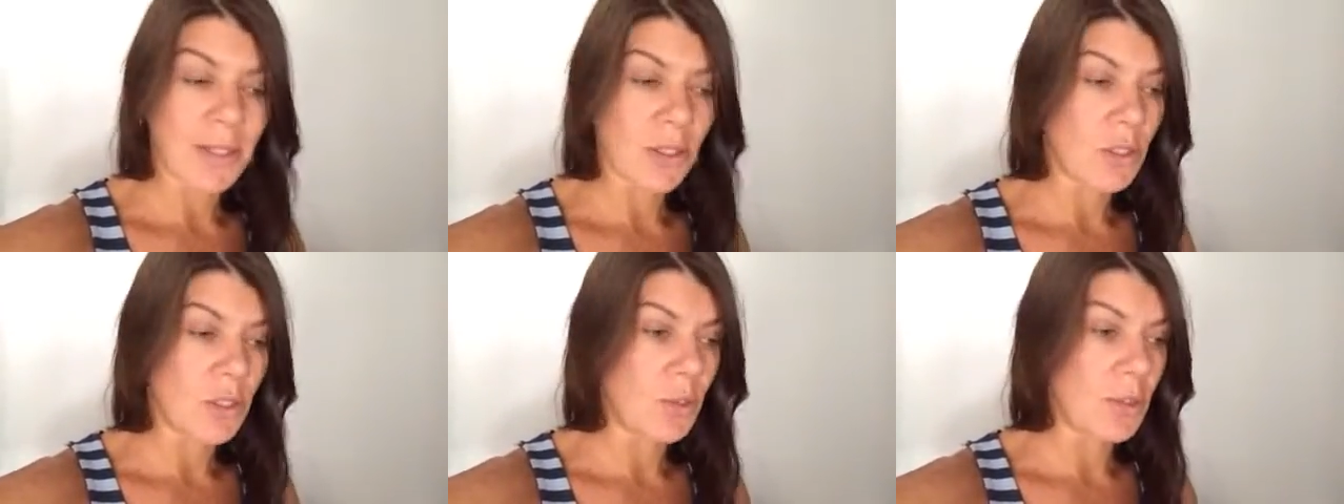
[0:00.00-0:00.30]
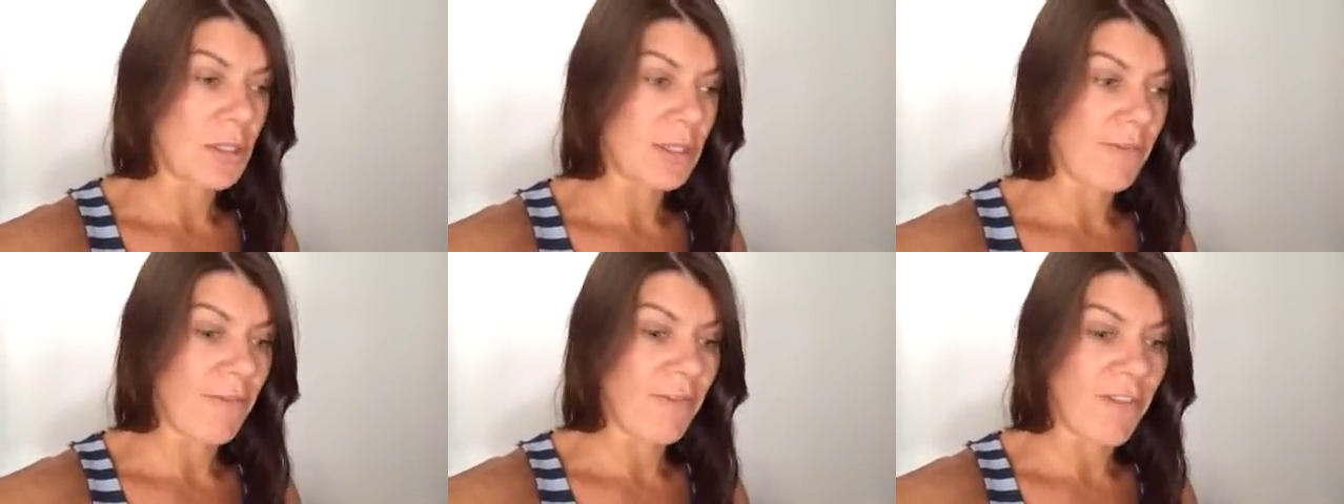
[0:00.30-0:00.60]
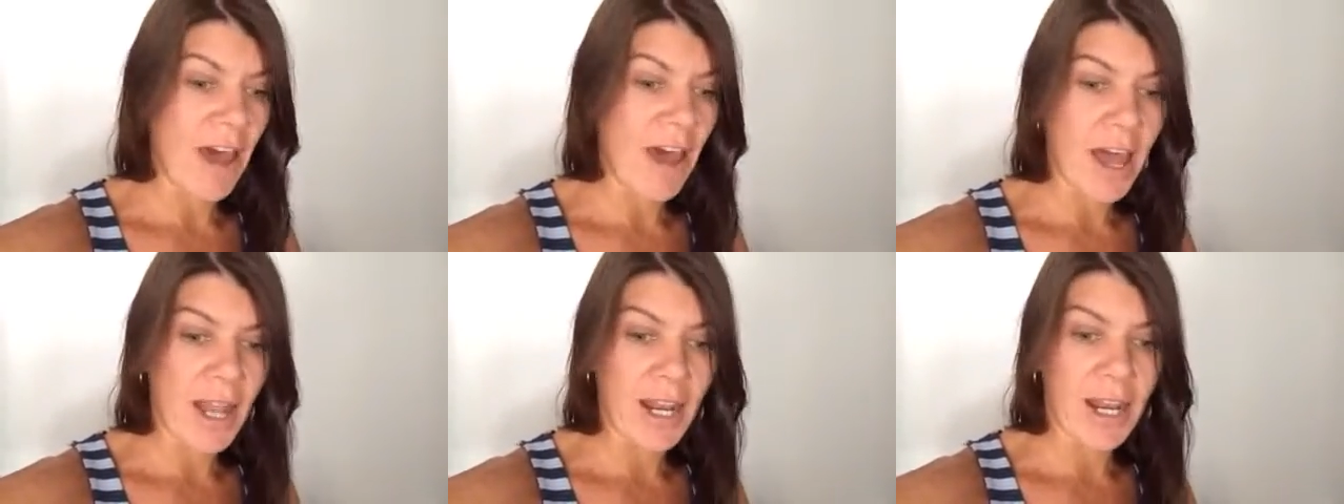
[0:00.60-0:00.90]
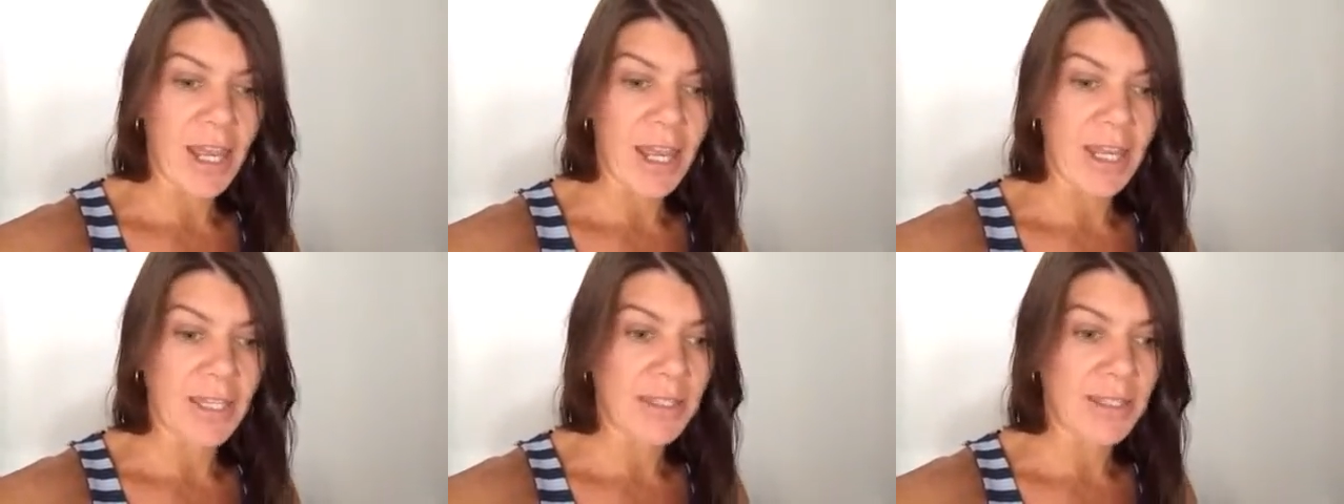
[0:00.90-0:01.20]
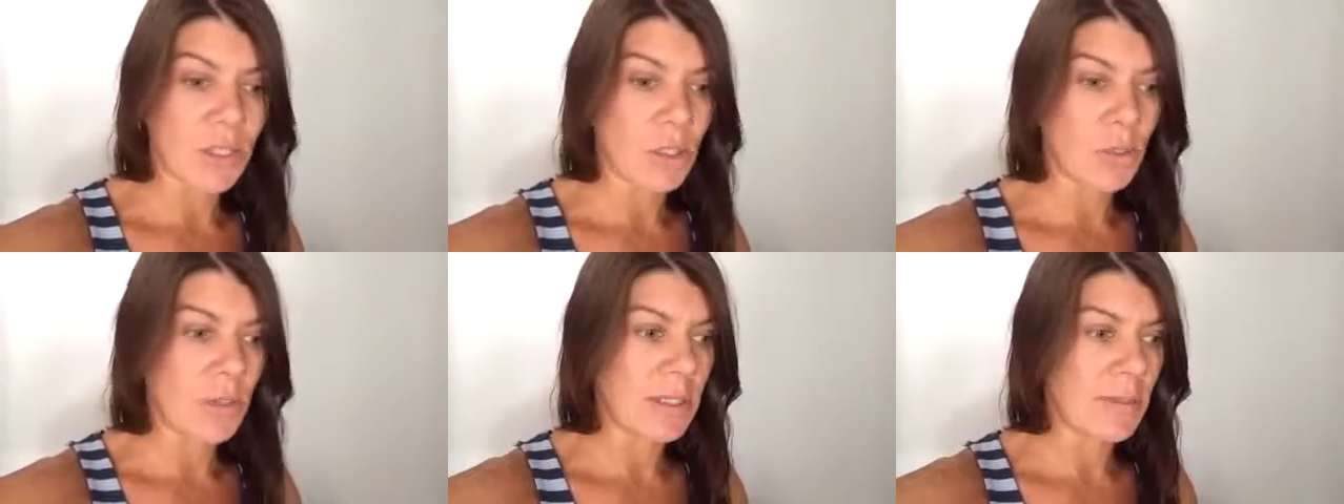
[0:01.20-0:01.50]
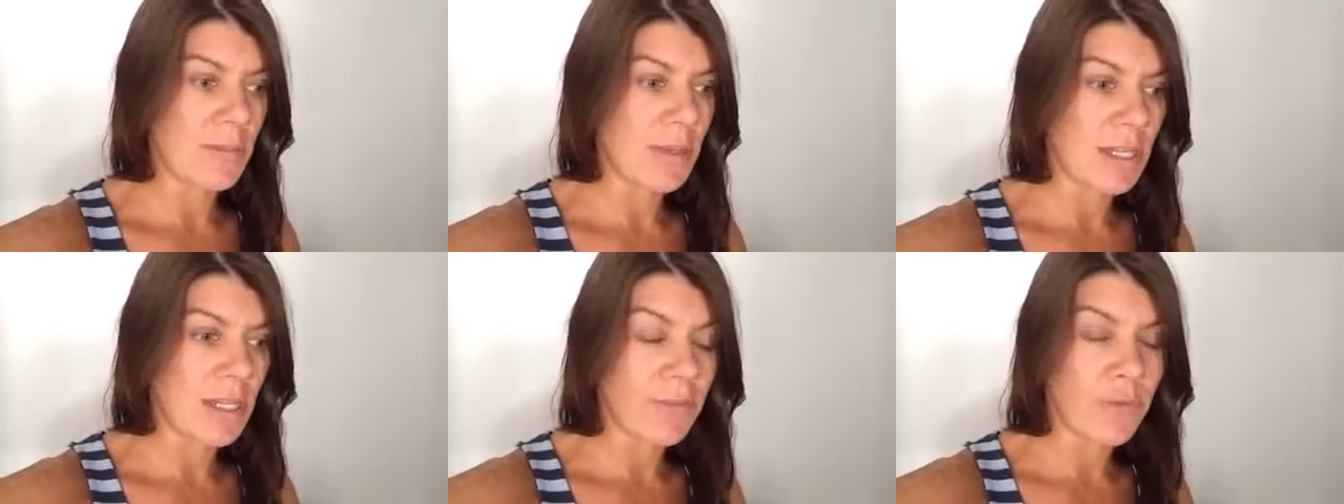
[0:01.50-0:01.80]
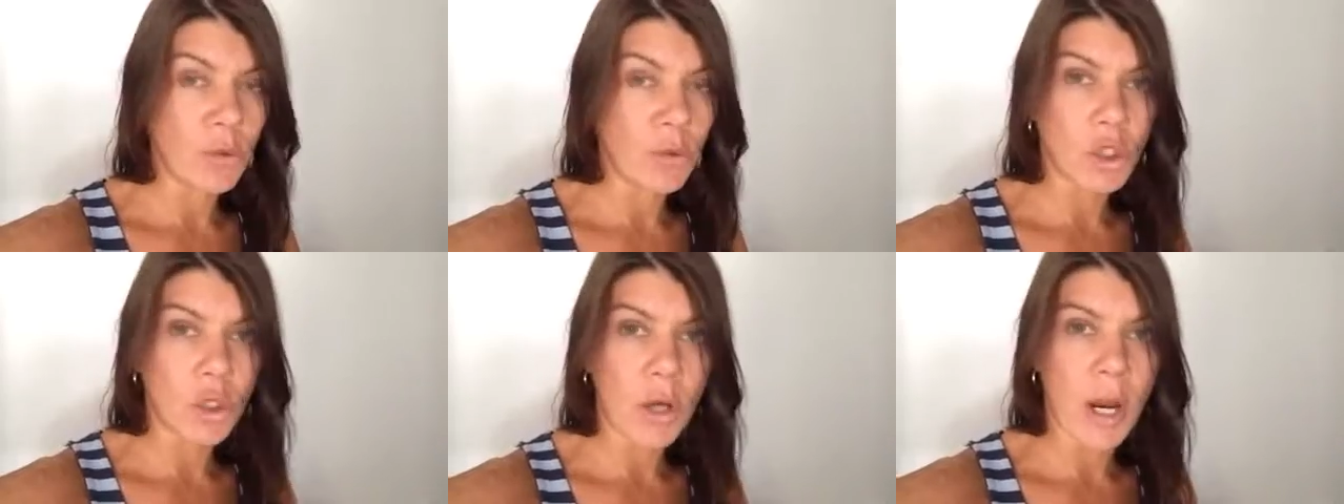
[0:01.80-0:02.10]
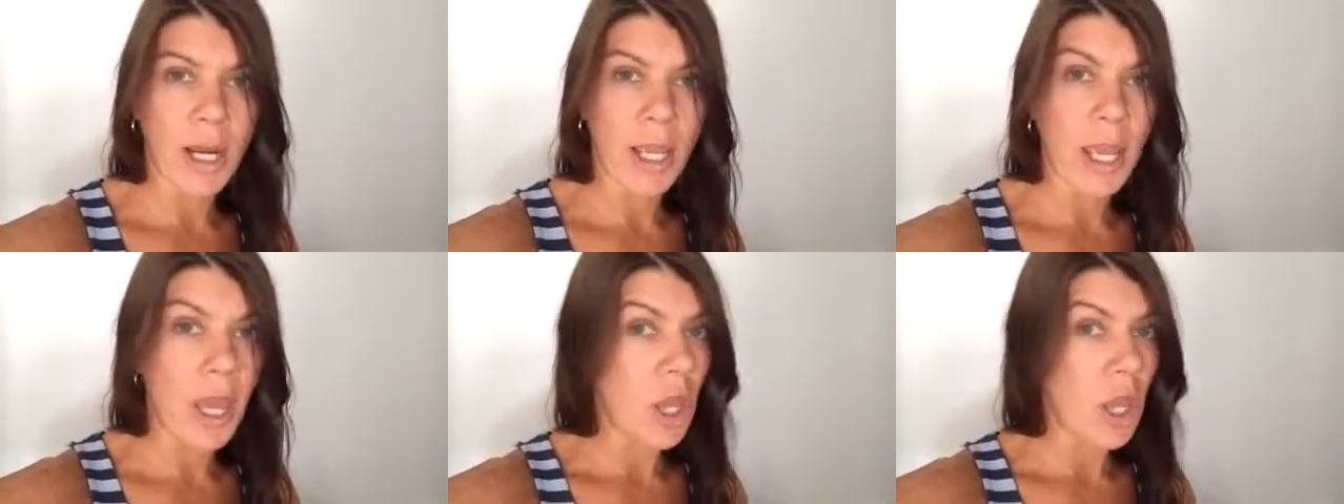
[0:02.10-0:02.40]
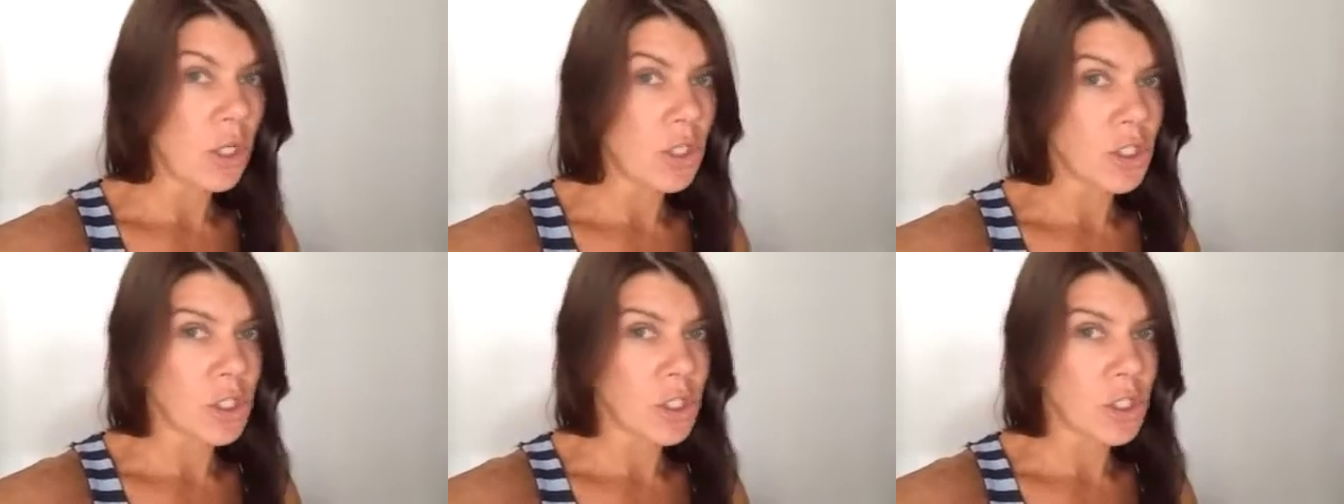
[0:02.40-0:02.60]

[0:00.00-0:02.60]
so do some fartlegs, do some interval training.